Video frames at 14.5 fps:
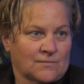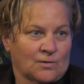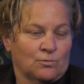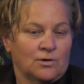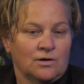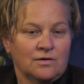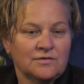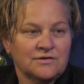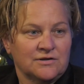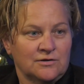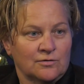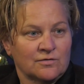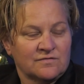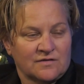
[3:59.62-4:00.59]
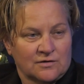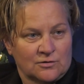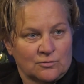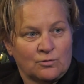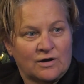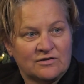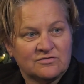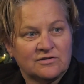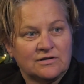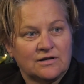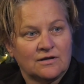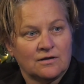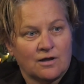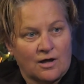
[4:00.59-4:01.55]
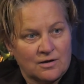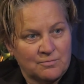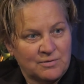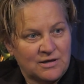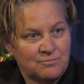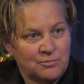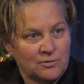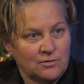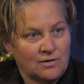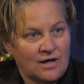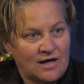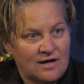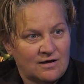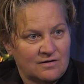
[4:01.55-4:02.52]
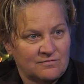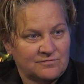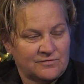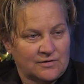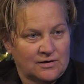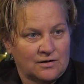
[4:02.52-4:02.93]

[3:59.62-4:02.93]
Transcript: Well, you know, it's a good question, and a lot of people have